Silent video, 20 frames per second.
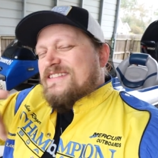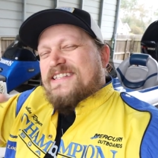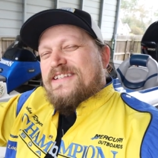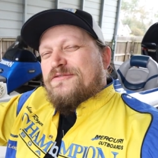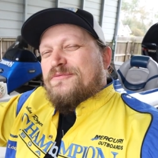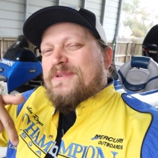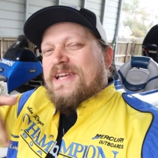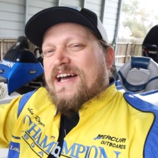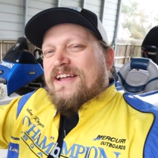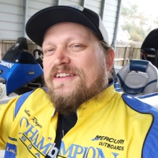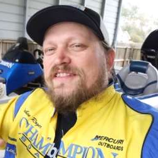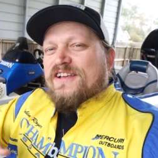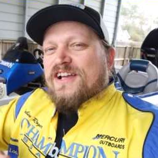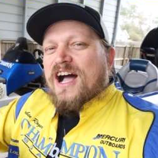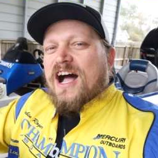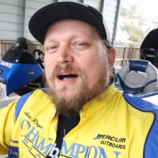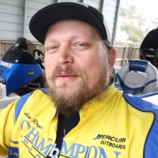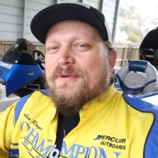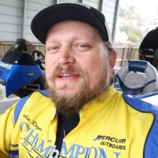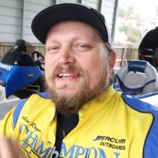leave them down in the
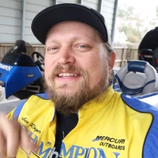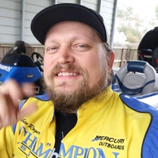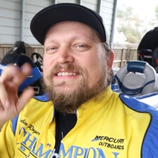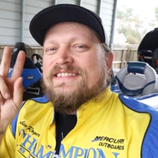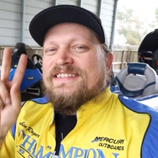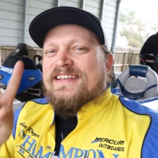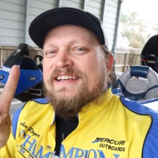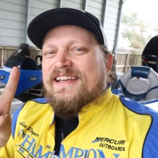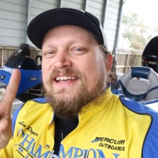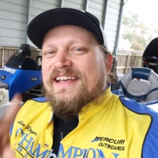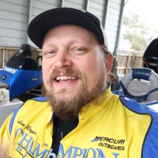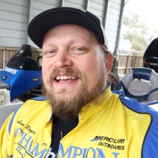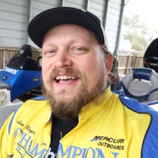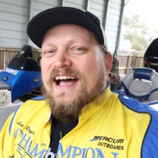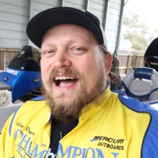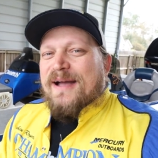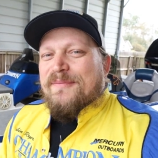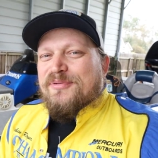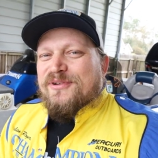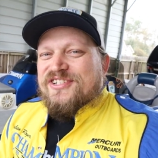comments.
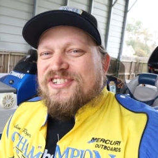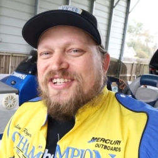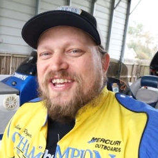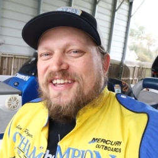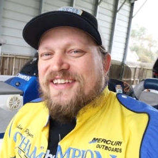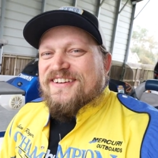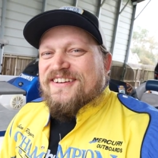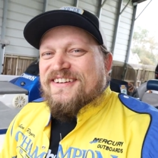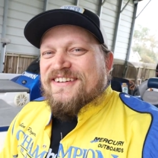I appreciate you.